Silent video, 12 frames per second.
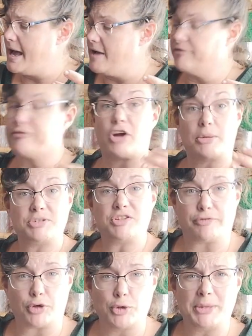from
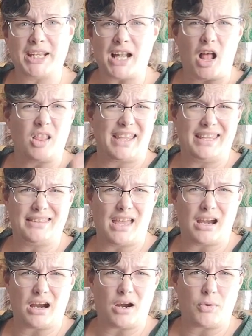Devroomen. I'll link
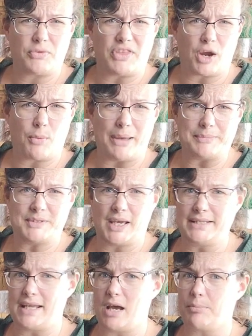their
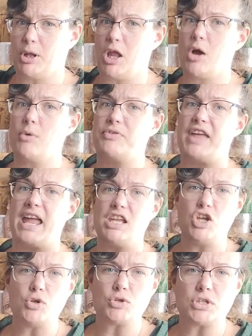website down below. They
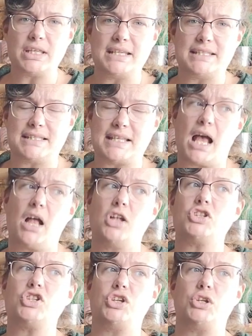usually sell
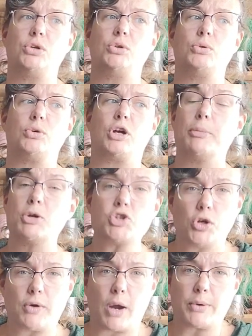to commercial
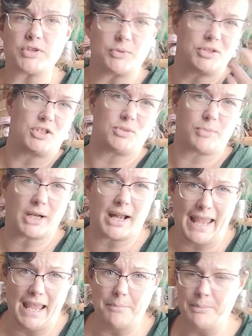growers, which is what I
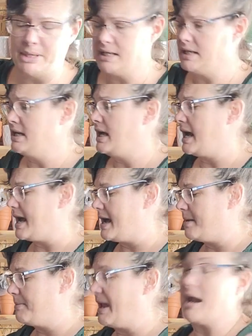am.
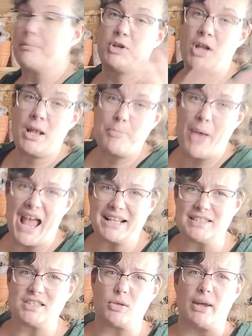And I'm going to unpack
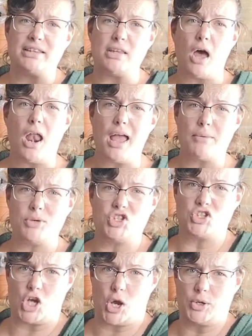this. So I thought I would
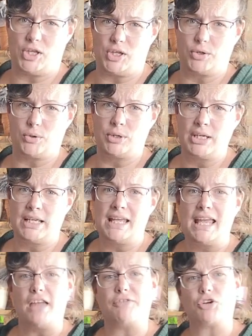show you,
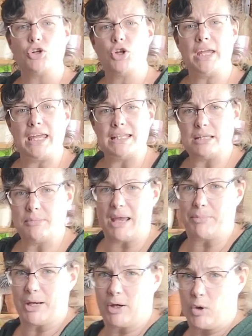if you're looking to make
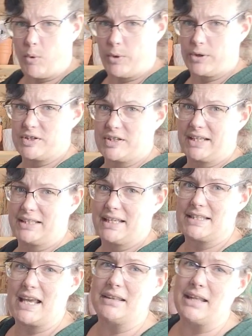bigger orders like
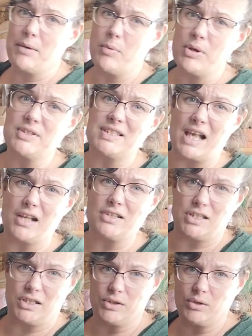this, and they will sell
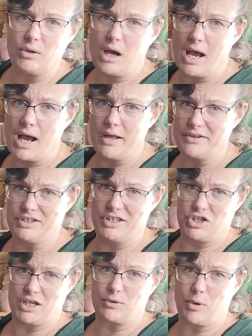to you, the
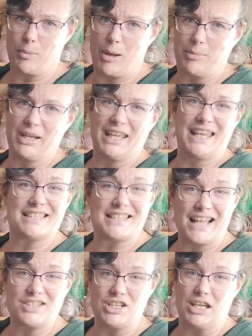general public. It's
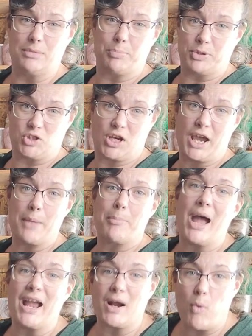not cheap, but you got to
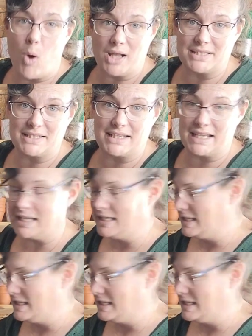buy in quantity.